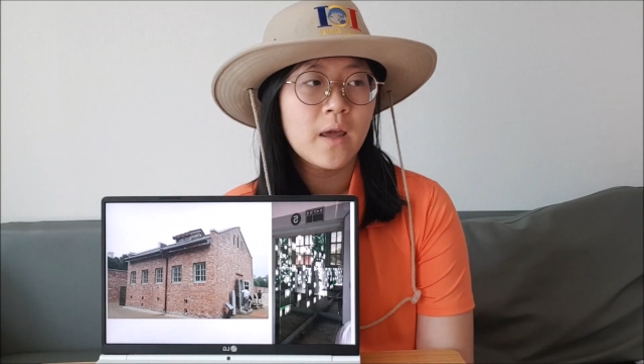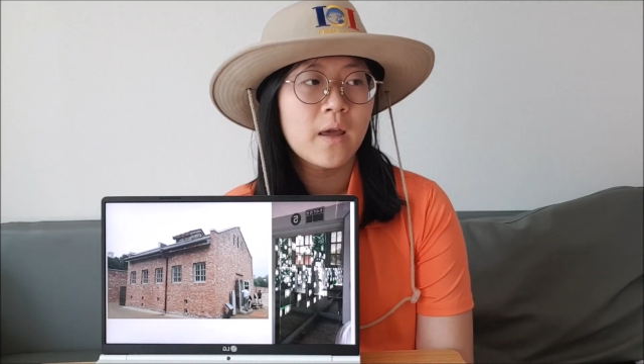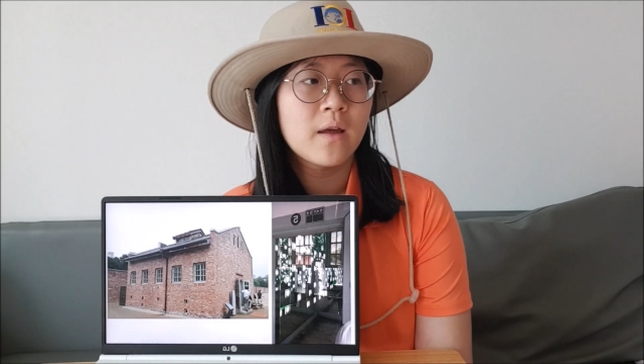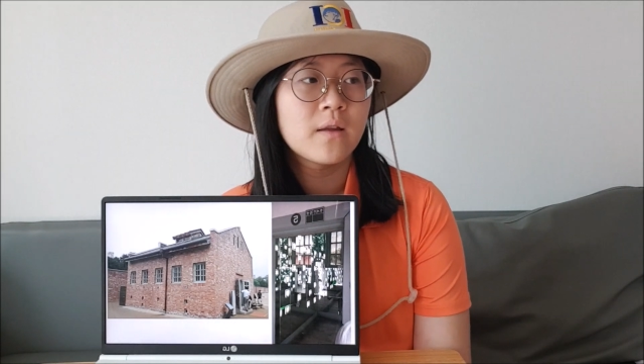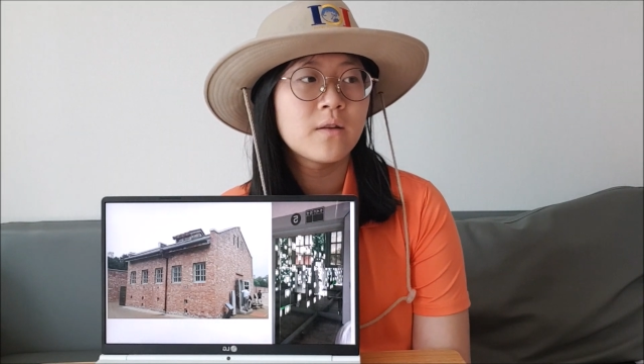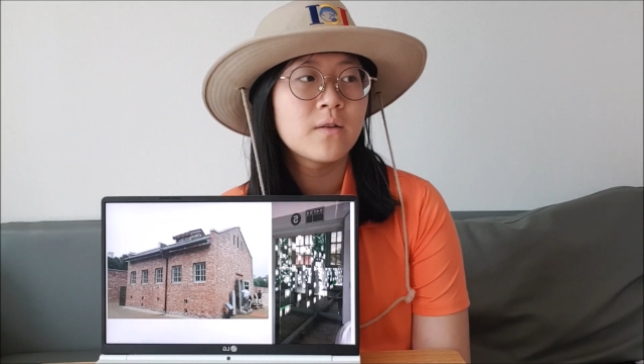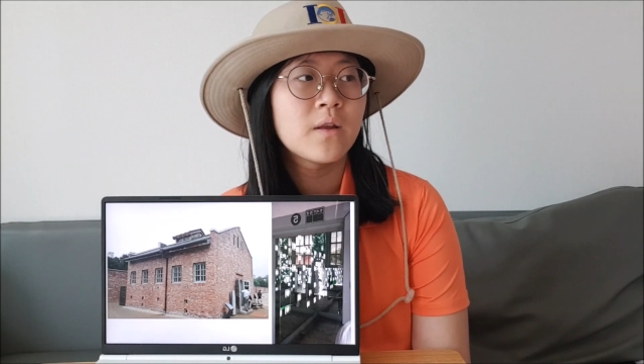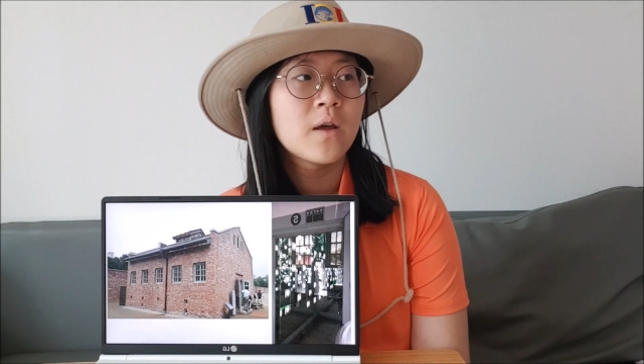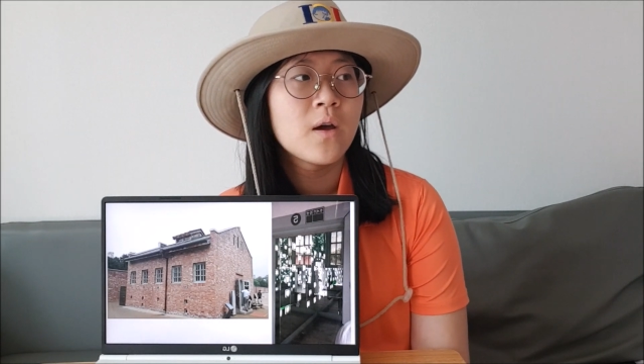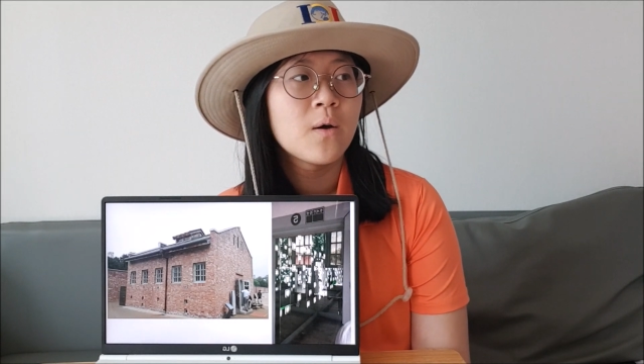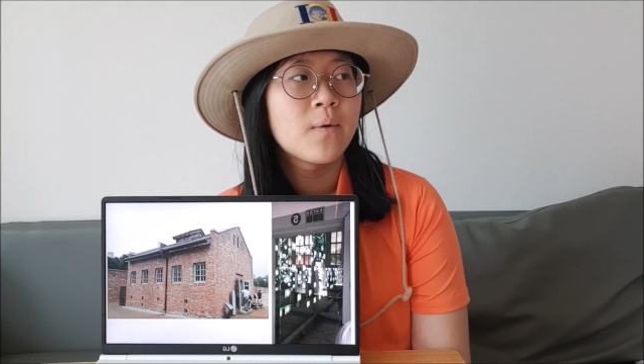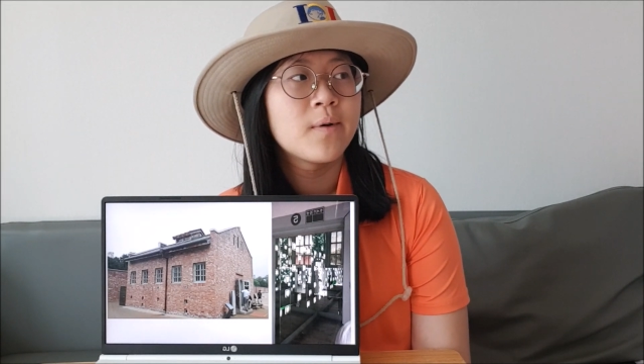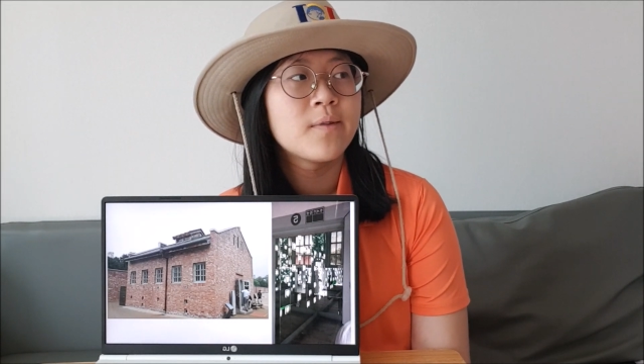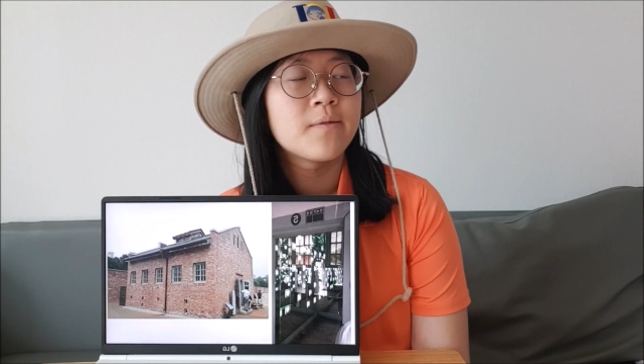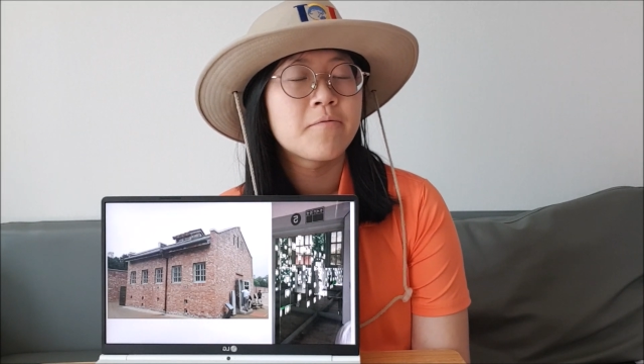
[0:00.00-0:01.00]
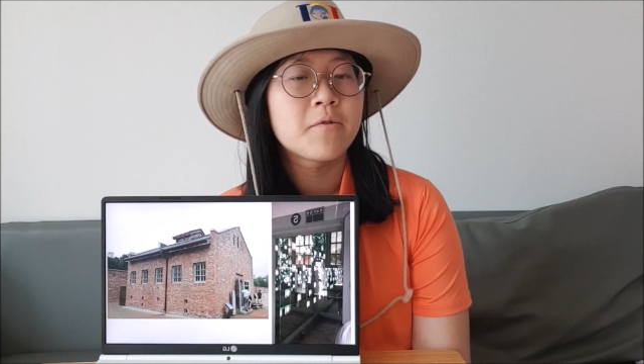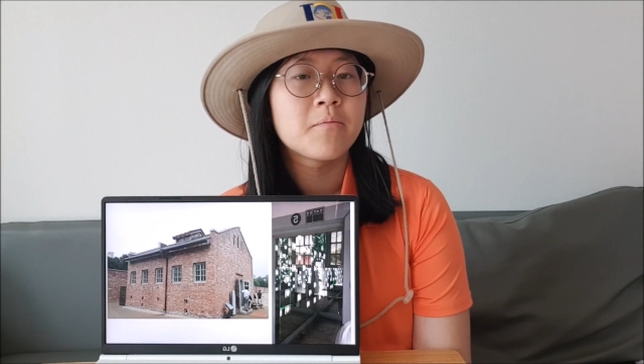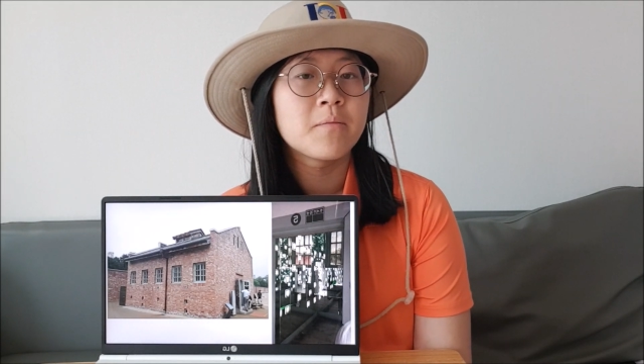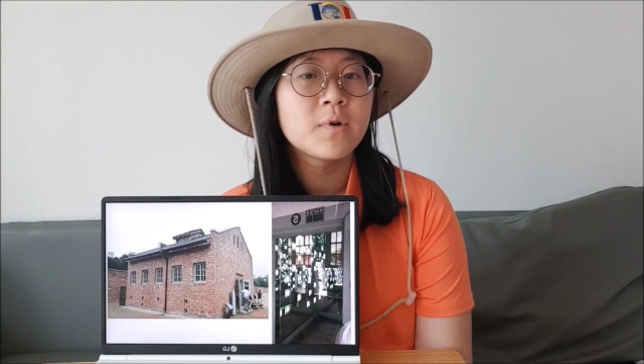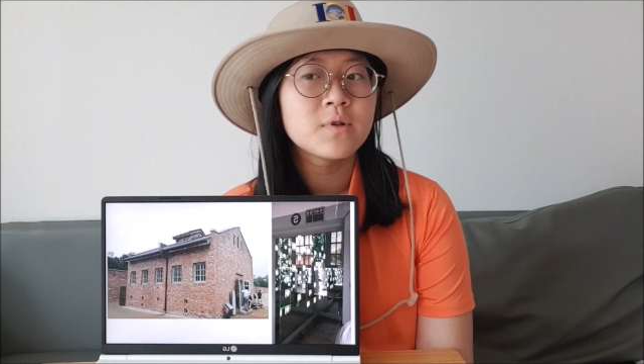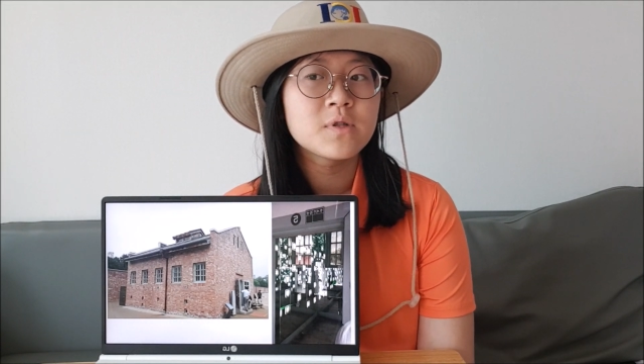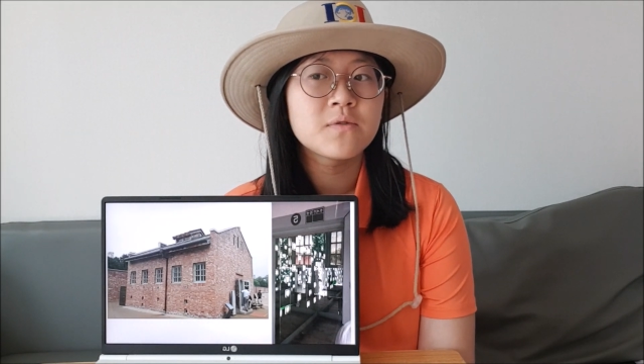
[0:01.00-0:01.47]
and one of the
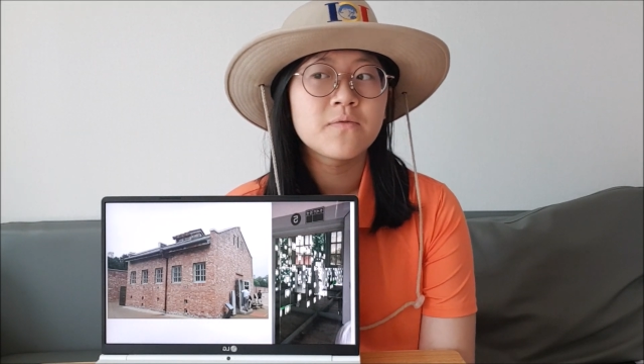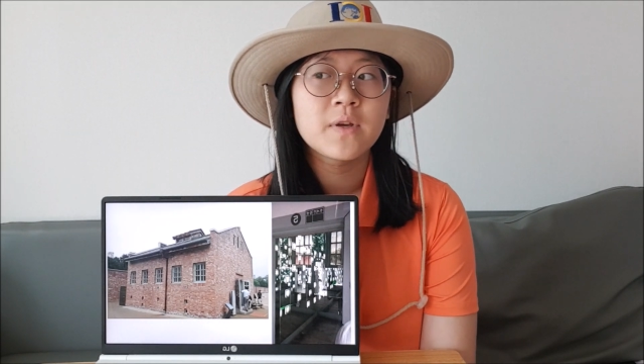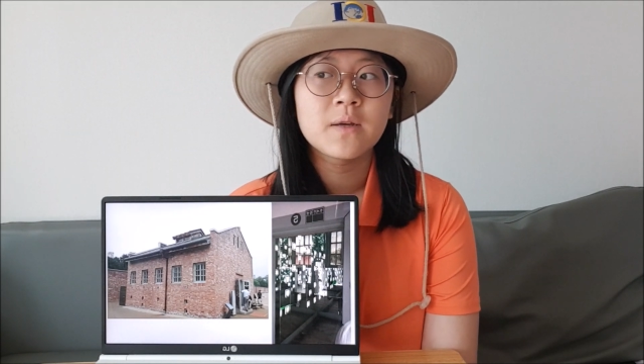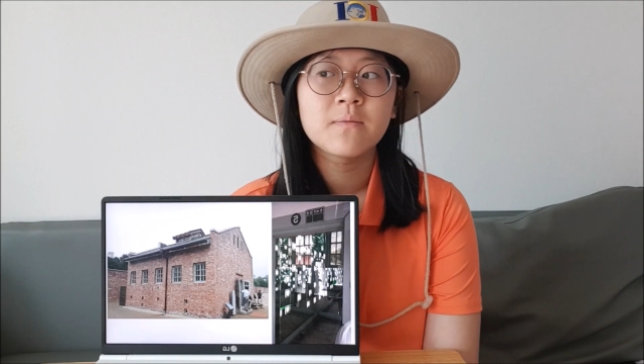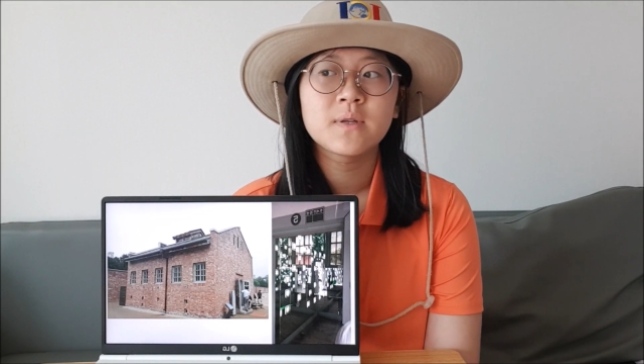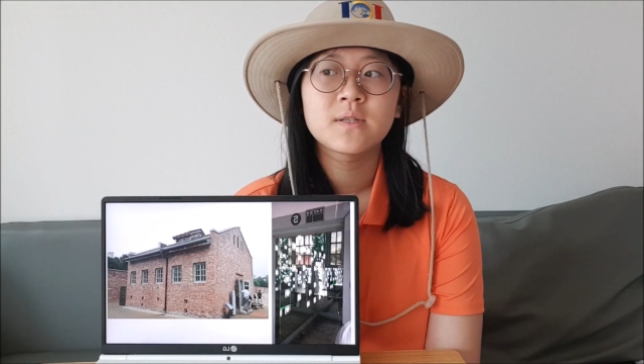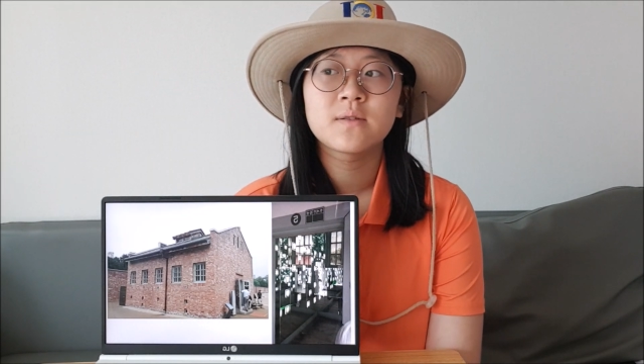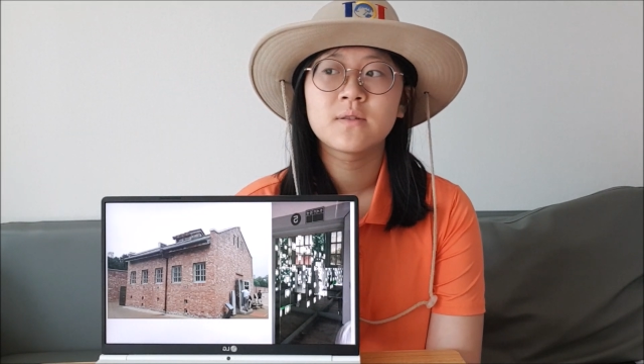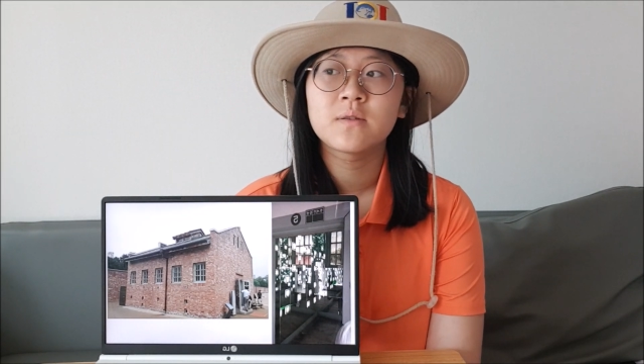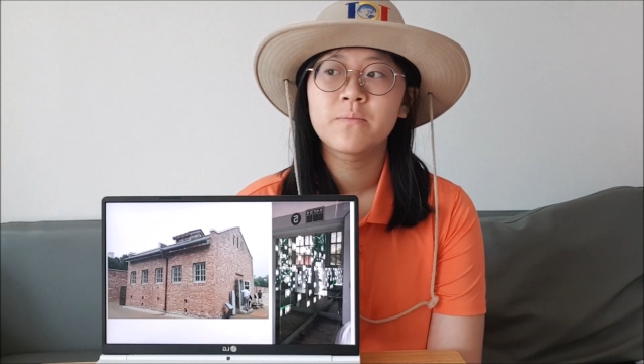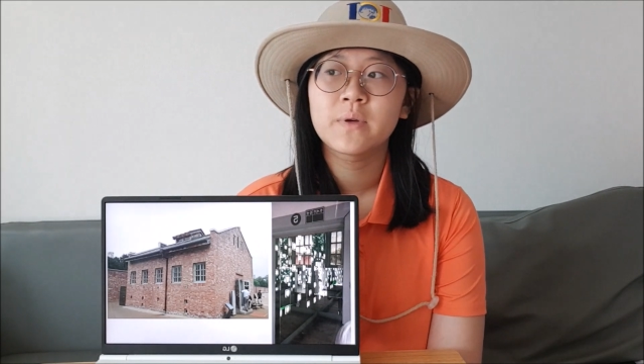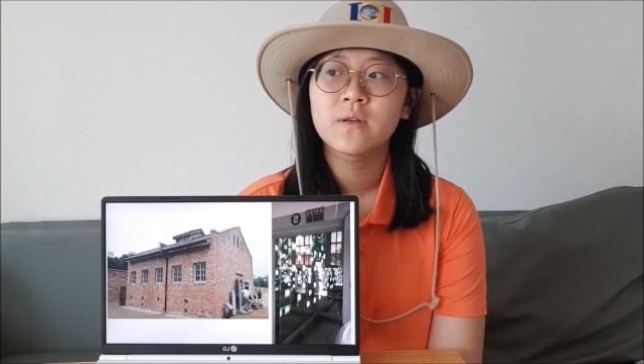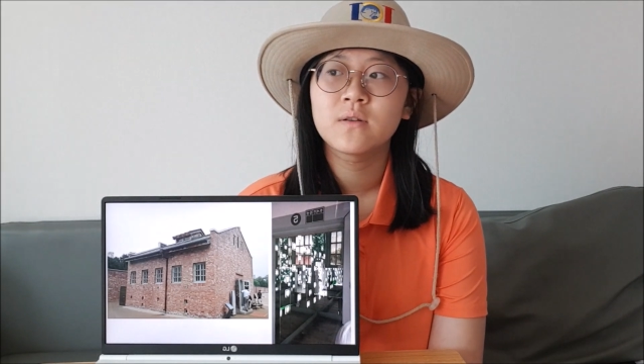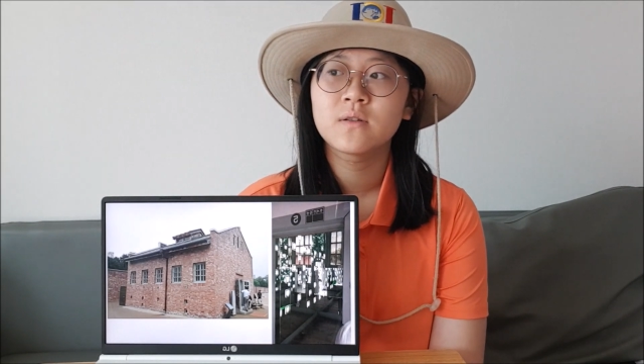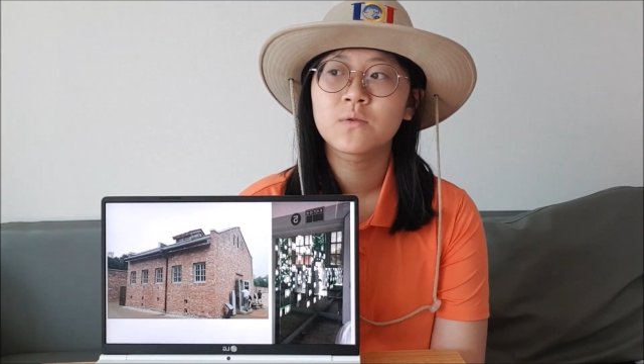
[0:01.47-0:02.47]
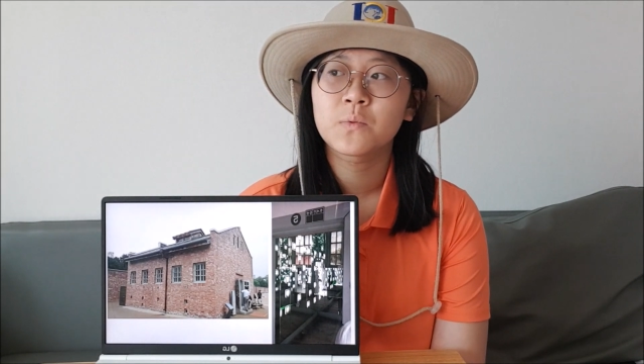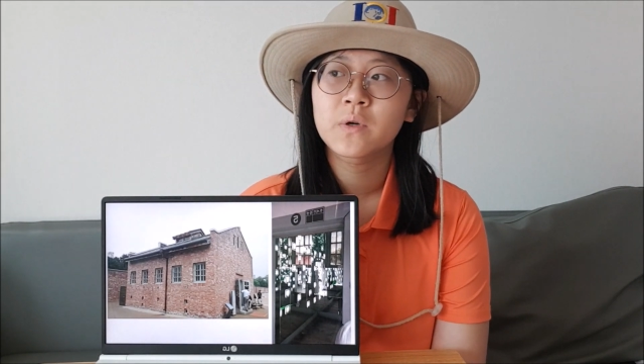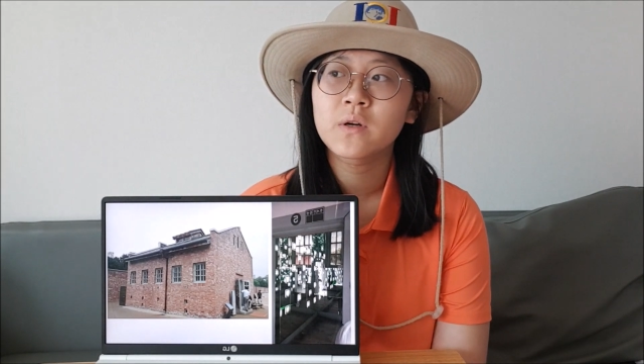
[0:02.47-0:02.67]
most famous independence